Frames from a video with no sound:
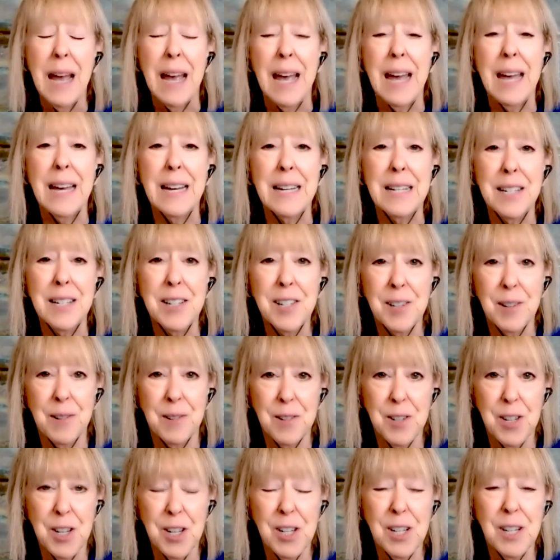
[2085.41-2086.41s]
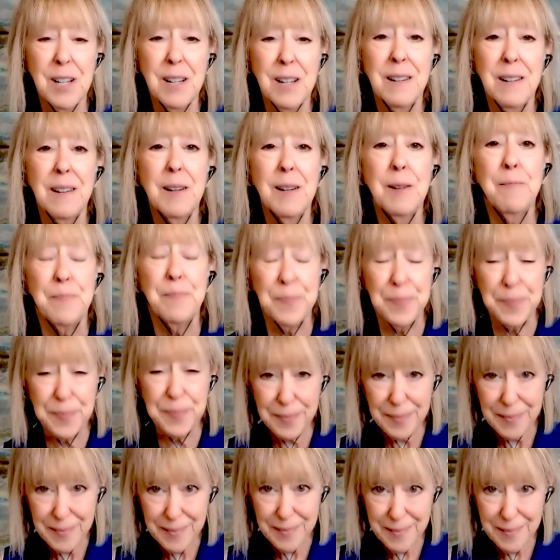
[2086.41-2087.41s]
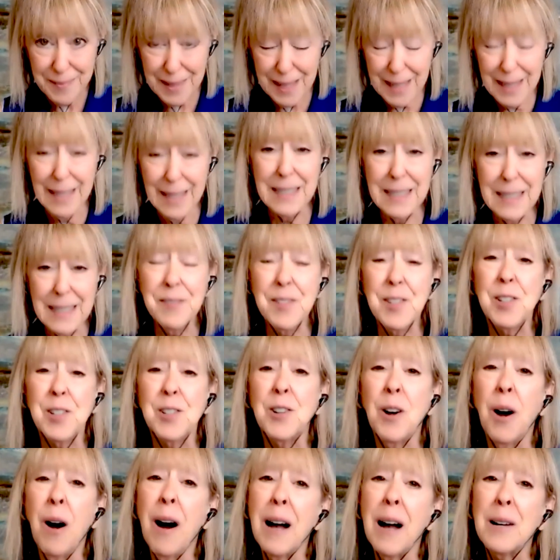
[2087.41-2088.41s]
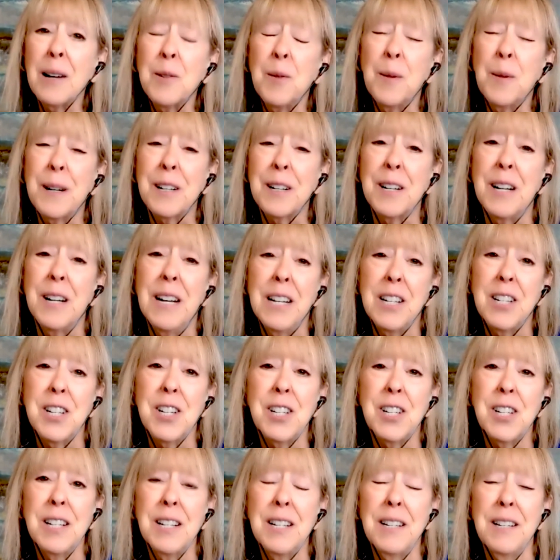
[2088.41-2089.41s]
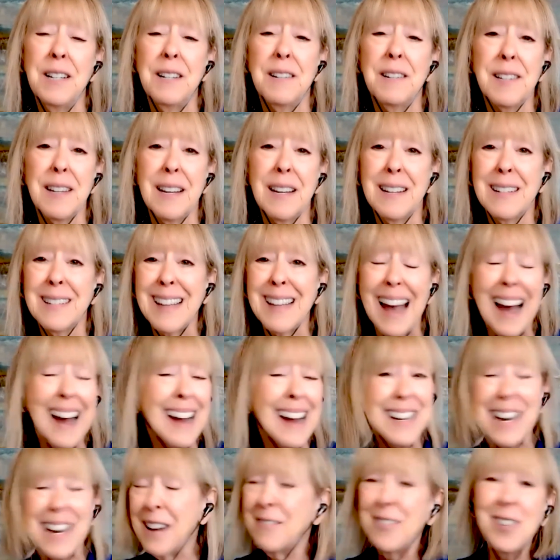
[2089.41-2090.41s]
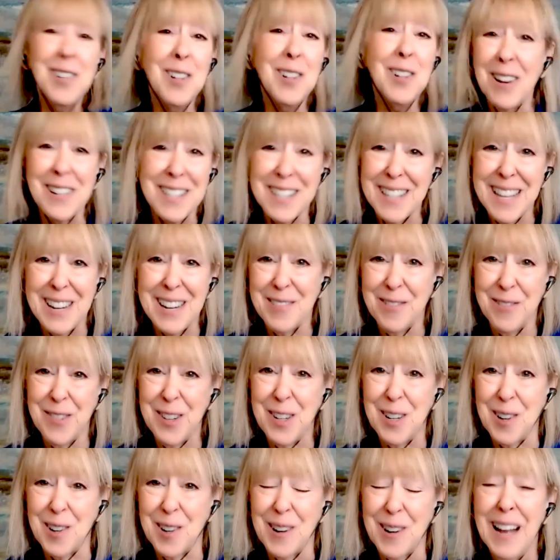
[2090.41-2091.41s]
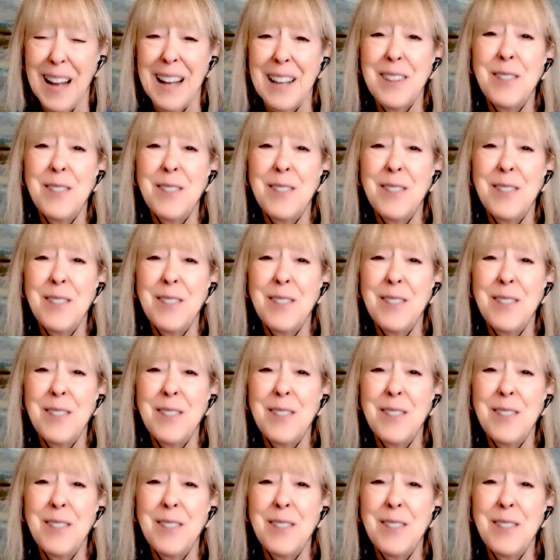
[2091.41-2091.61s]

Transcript: And so she gives a talk where she says, I never lost that fear.